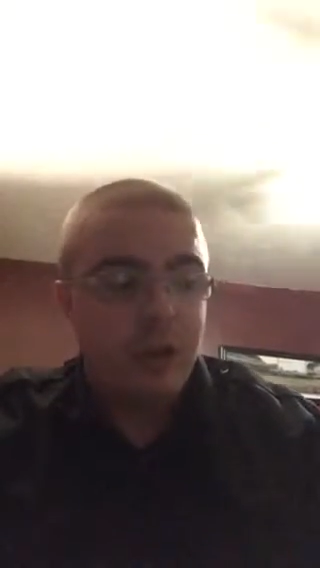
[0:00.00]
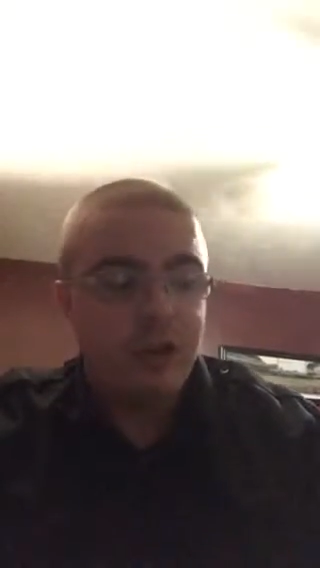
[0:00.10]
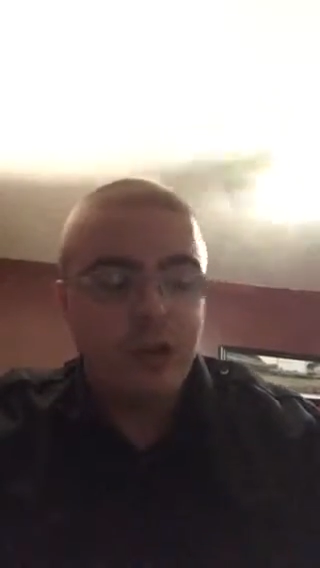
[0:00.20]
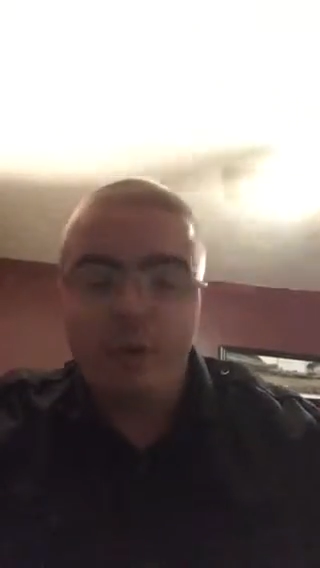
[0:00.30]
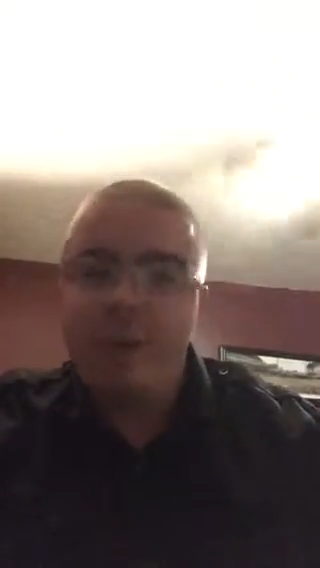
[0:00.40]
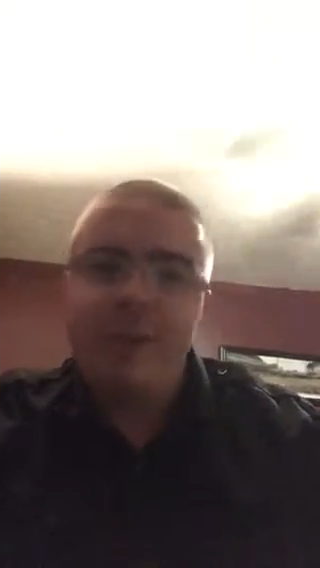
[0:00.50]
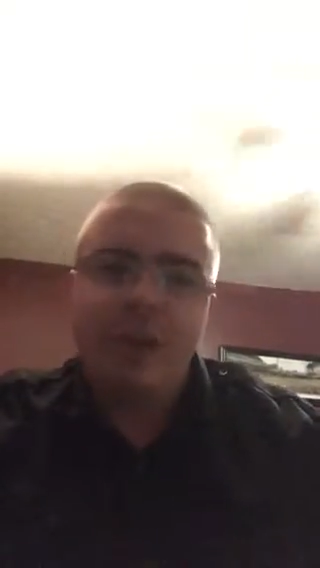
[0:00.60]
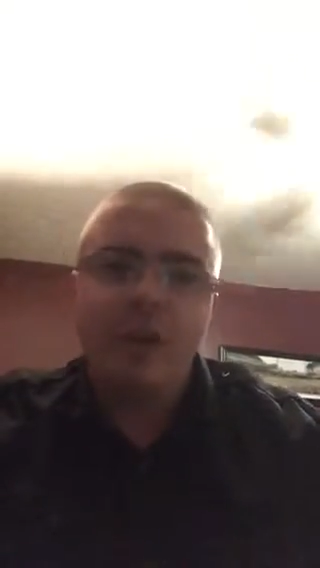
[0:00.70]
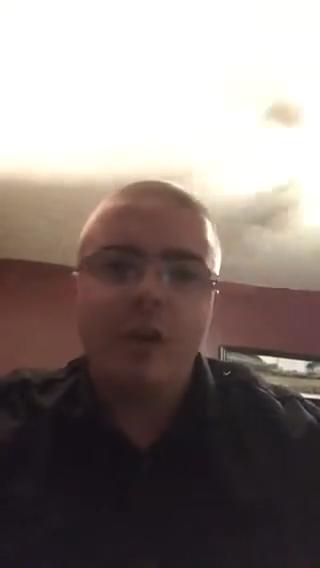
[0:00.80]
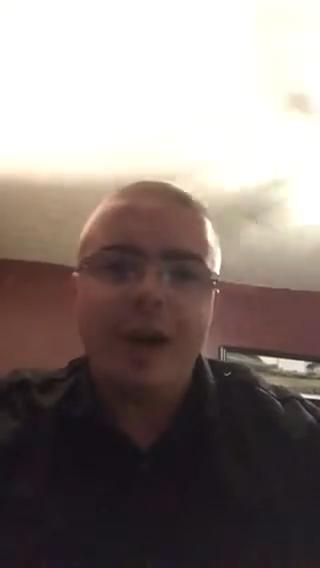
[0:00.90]
So maybe
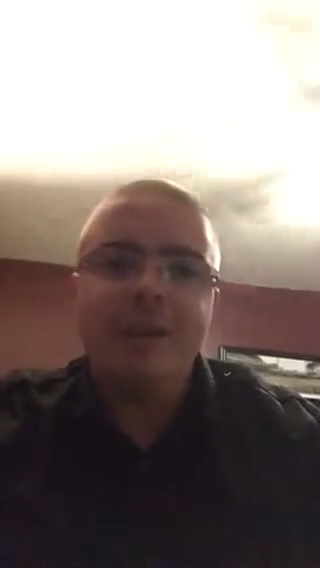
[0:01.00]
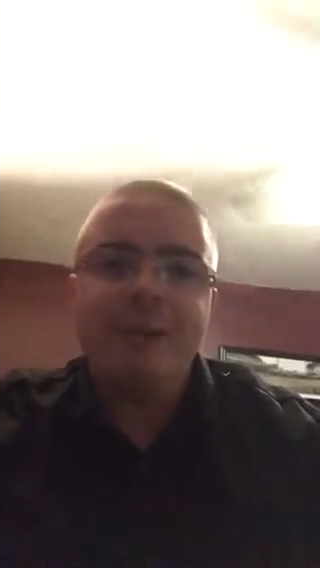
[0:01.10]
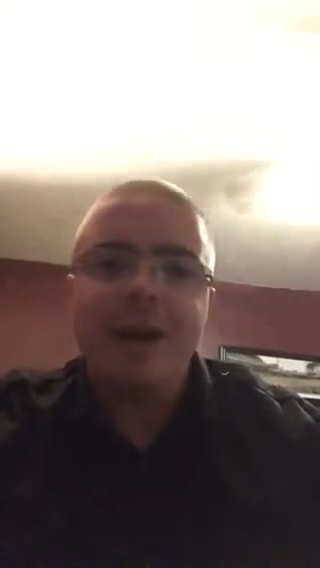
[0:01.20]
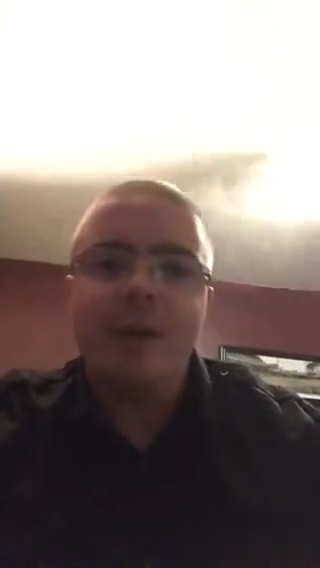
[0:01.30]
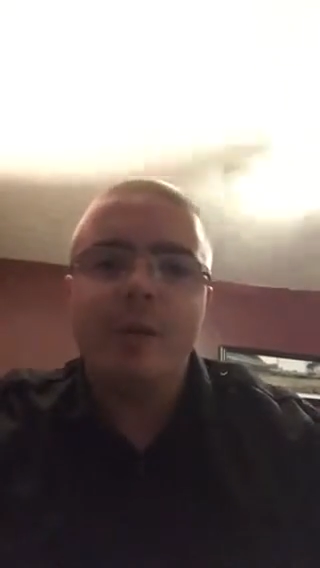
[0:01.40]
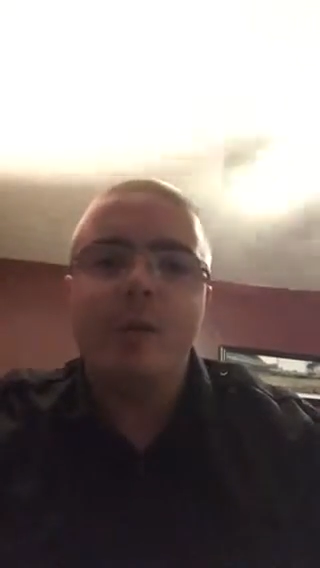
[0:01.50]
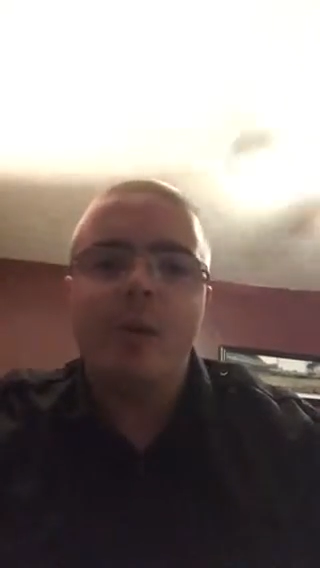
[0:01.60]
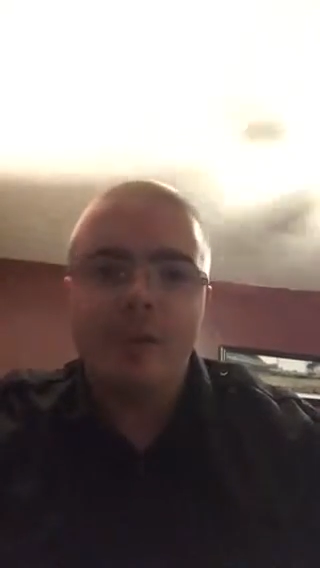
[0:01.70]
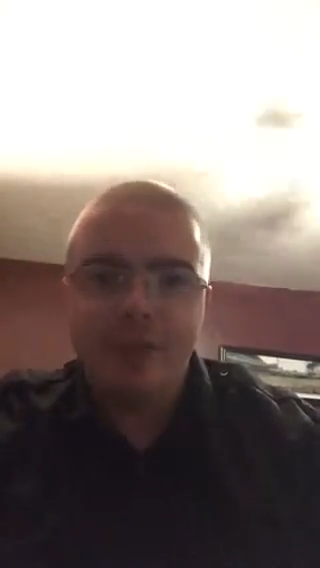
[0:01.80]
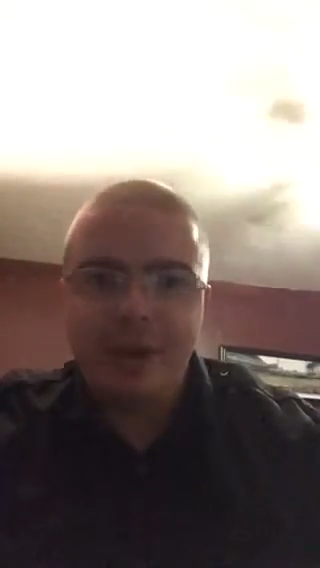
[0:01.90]
they'll go get a backup
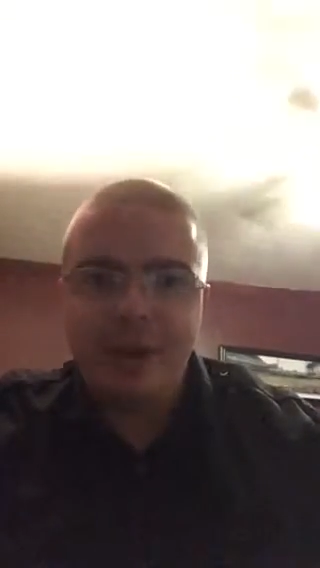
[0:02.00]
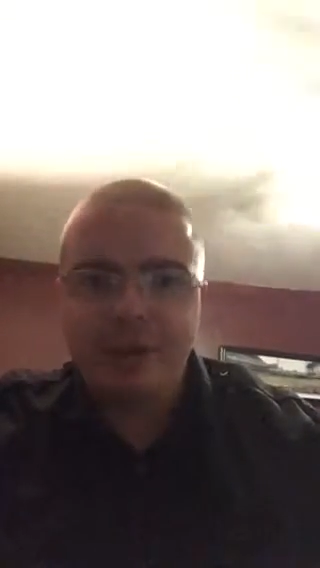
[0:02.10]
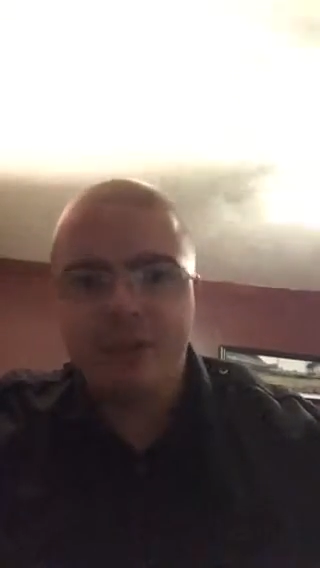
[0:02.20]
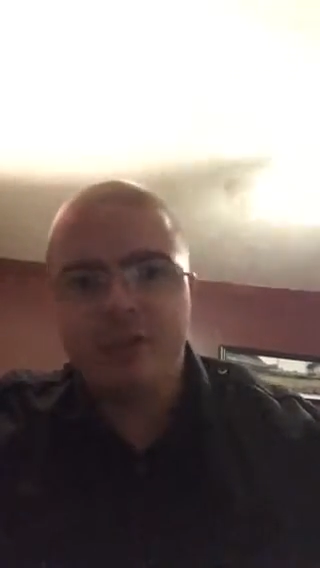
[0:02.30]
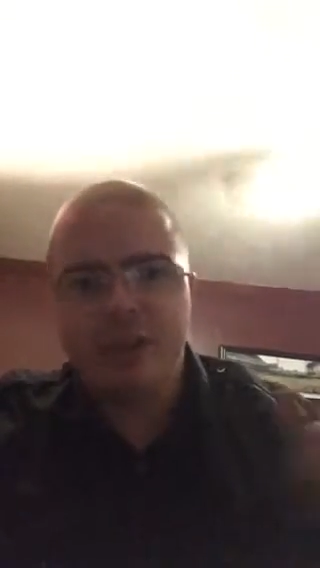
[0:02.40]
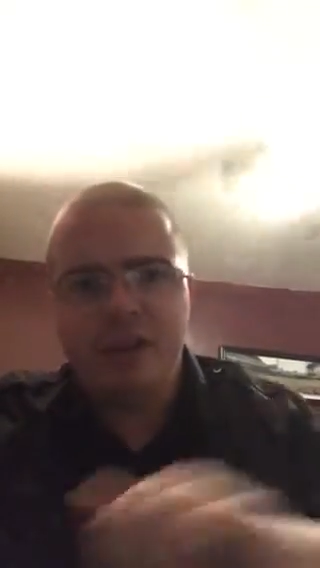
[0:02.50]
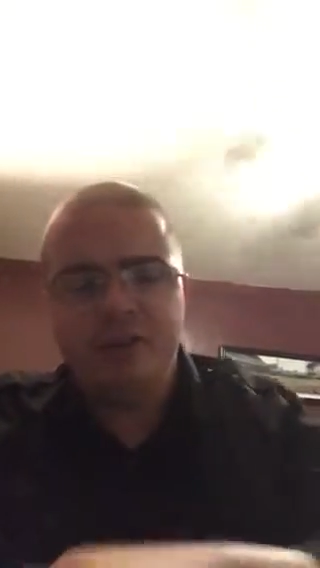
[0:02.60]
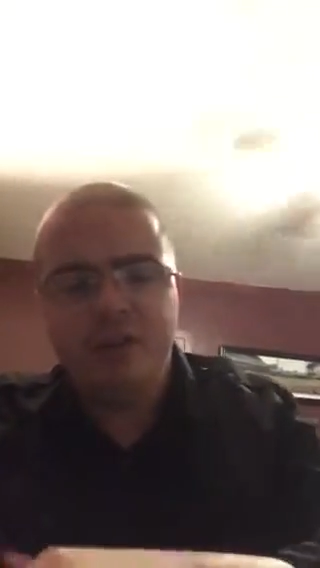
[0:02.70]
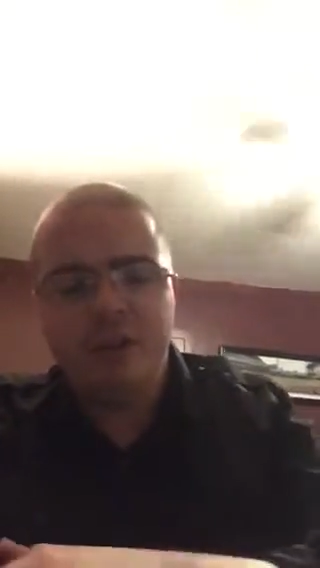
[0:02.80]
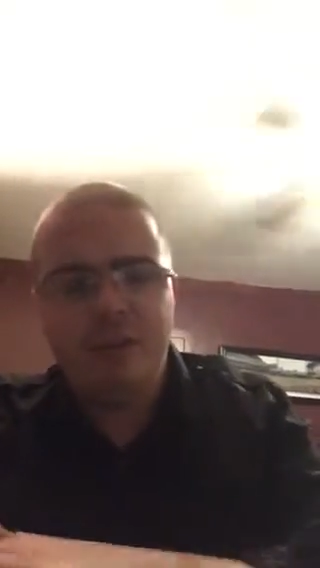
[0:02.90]
quarterback in this
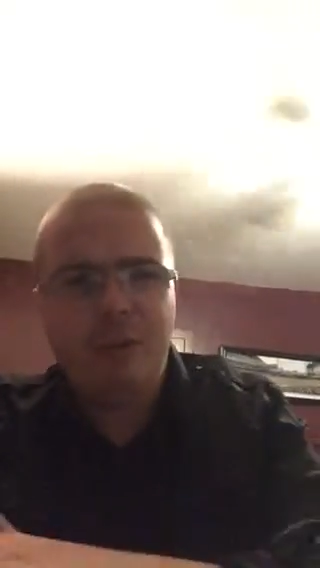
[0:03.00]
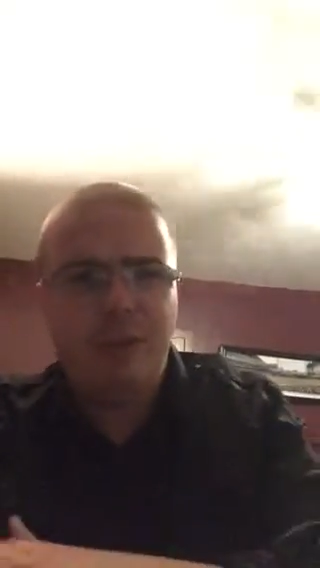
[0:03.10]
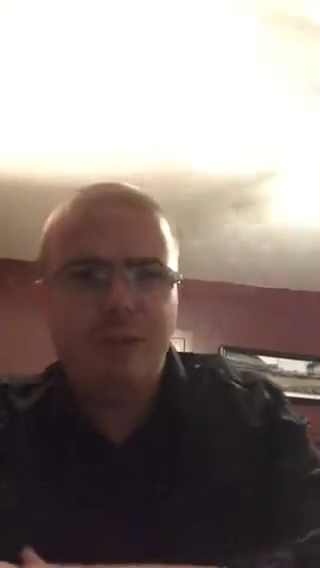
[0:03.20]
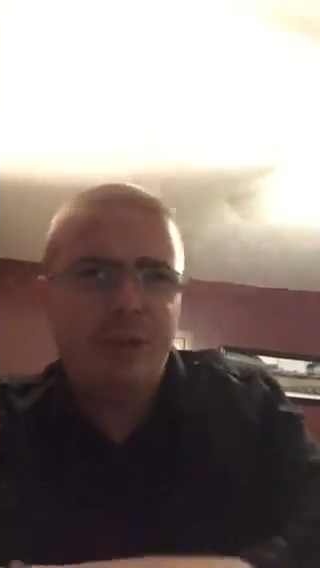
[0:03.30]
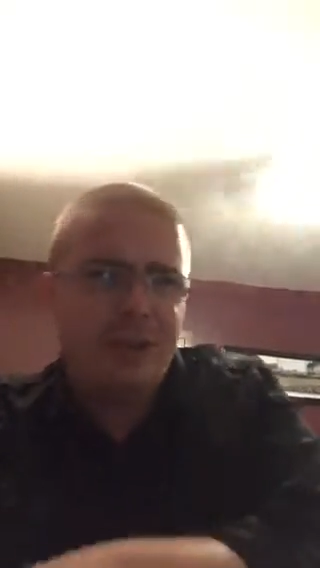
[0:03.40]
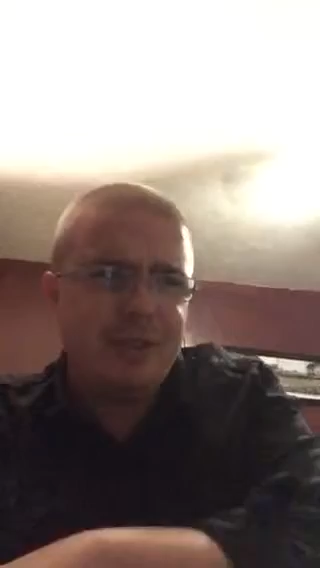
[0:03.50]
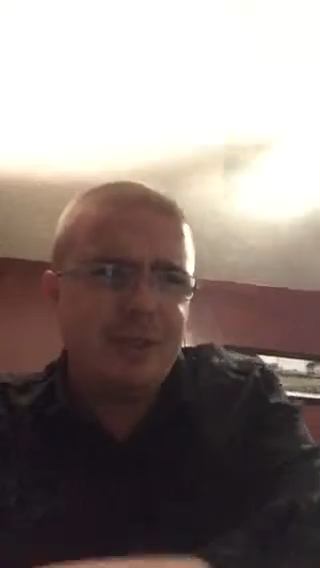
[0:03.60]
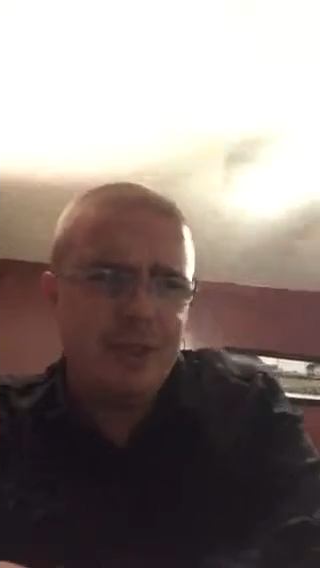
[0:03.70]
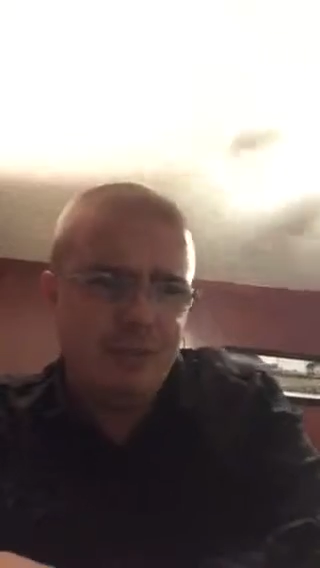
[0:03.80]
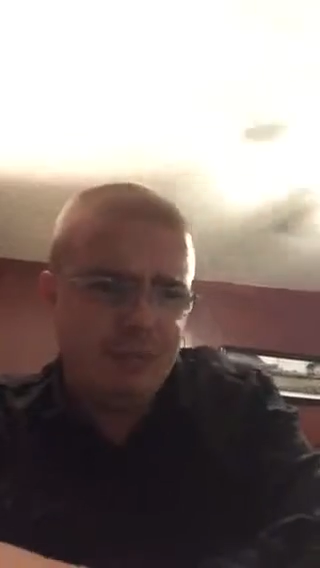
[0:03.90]
draft. Maybe Blake
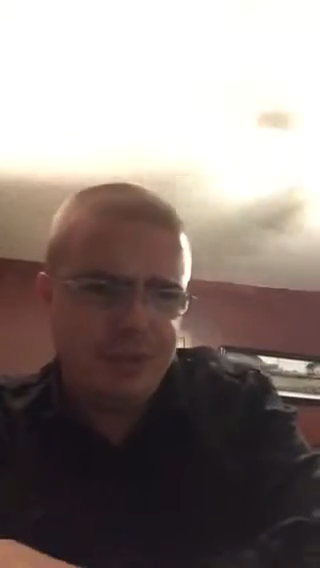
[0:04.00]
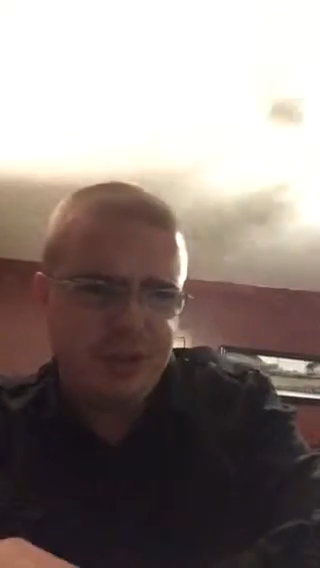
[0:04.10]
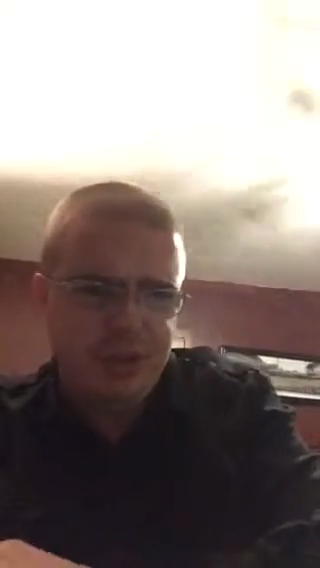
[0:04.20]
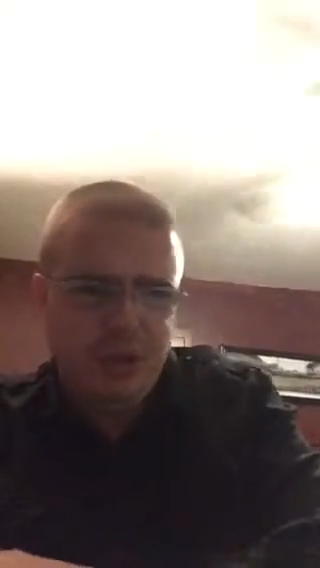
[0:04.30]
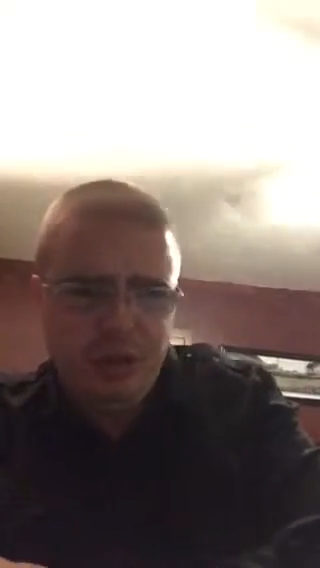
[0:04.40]
Sims.